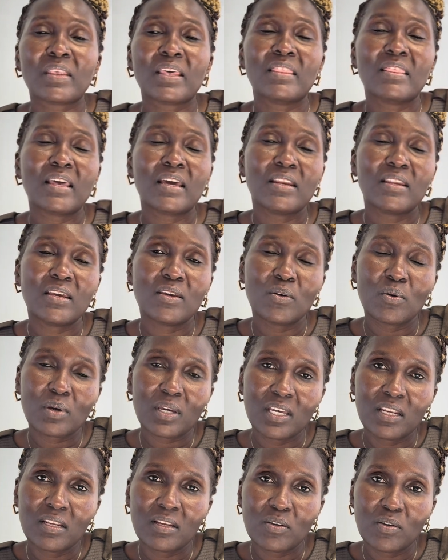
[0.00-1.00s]
Then you
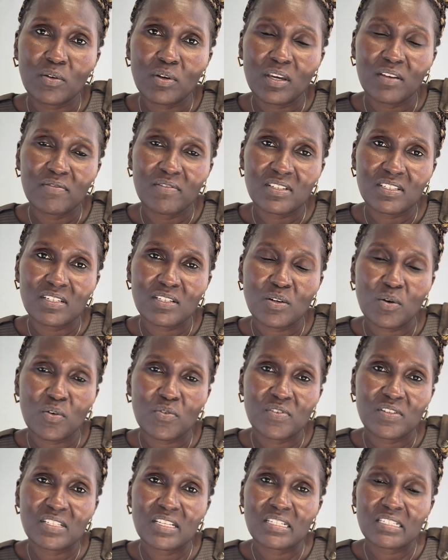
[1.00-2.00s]
can visit our
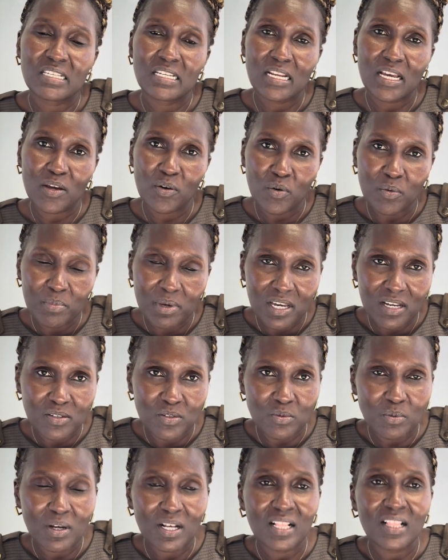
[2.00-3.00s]
offices in Nairobi
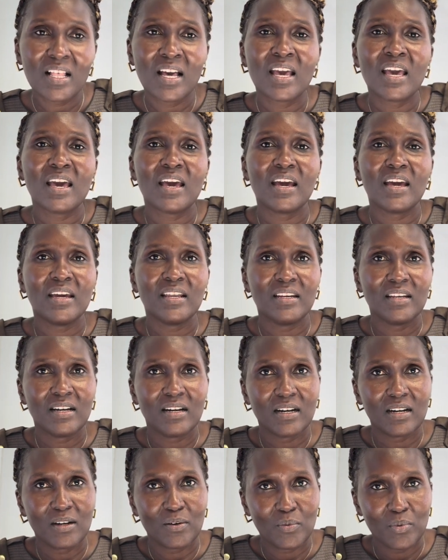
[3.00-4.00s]
as well, and
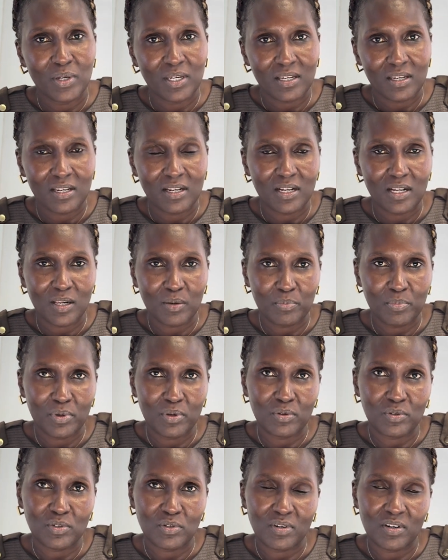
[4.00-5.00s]
we can help
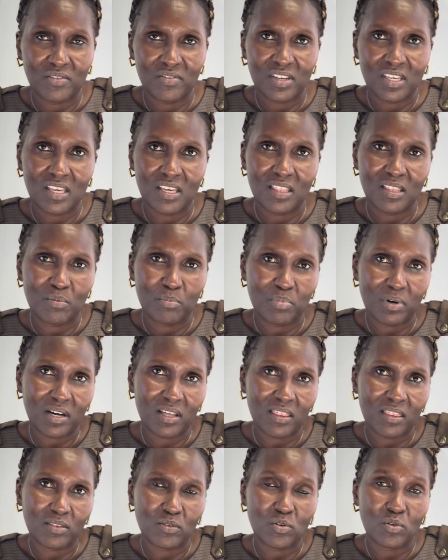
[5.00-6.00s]
you to navigate the path
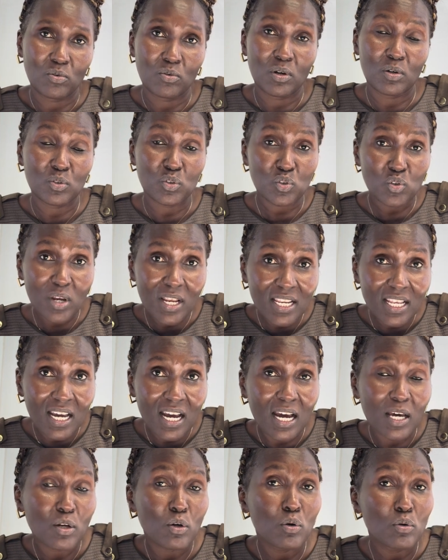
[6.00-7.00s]
to Australia,
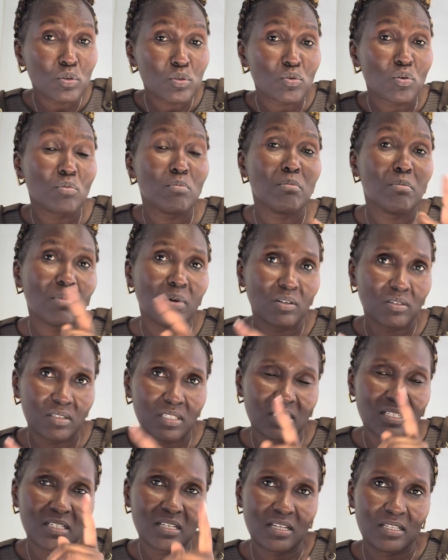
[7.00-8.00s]
and also
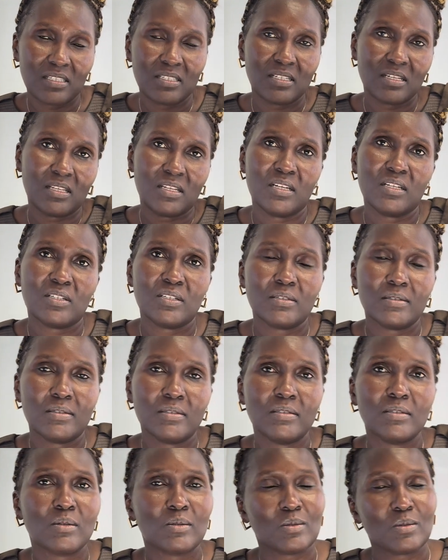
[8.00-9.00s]

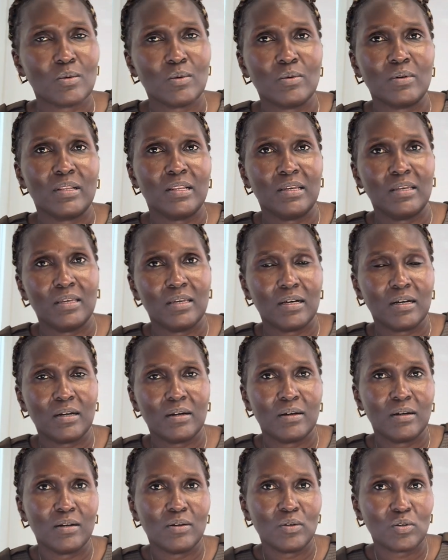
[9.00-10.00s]
multi-destination,
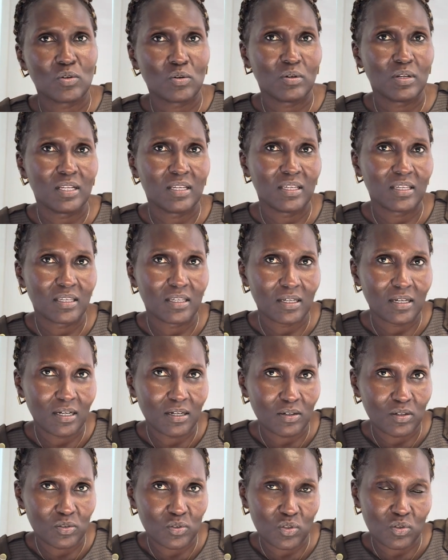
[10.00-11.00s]
not only
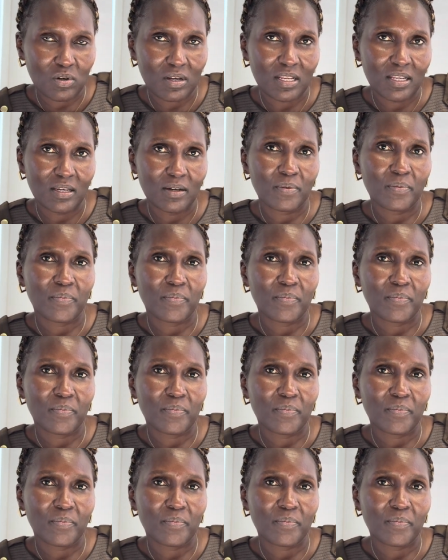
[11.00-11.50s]
Australia.